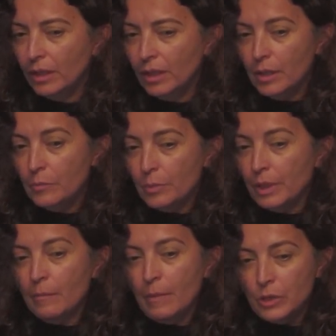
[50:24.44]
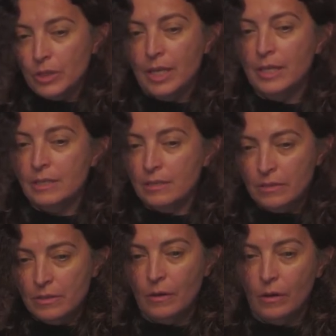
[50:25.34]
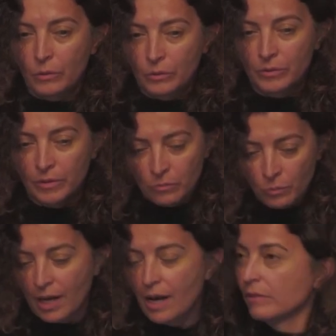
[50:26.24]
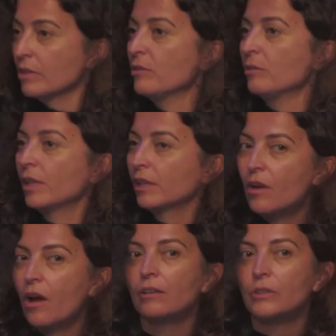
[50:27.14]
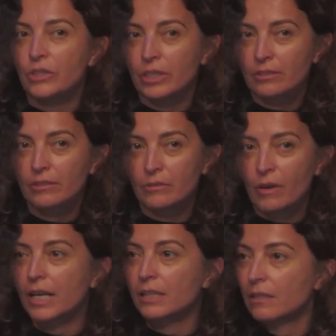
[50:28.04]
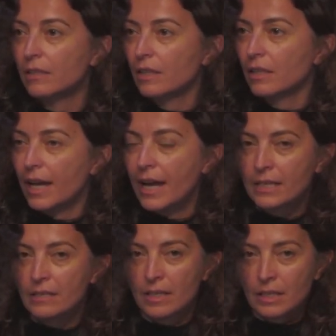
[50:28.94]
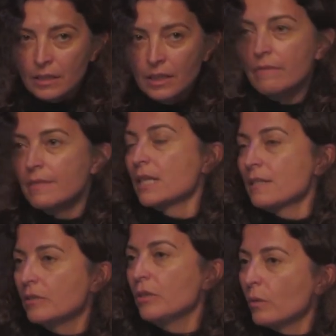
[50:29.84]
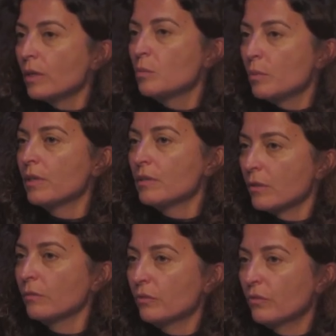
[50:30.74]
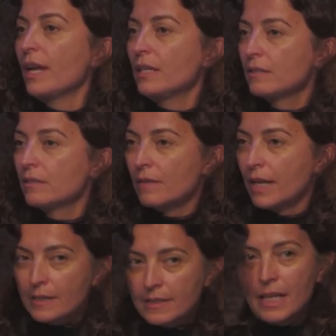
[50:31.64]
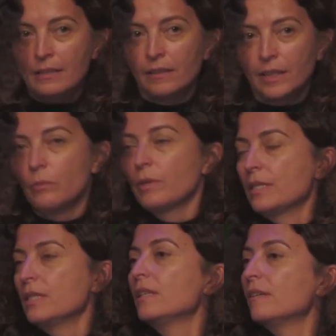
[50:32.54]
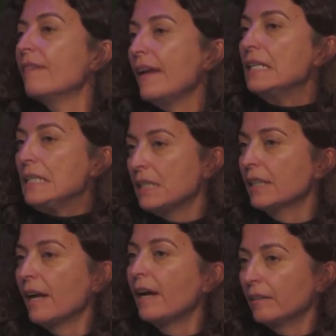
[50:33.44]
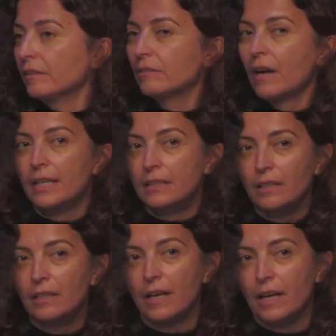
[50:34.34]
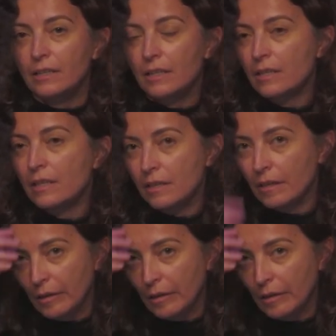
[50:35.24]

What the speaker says: he pretty much says, you know, we have this new technology, right? And it gives us a new experience of the face. Like suddenly we see the face again, right? And he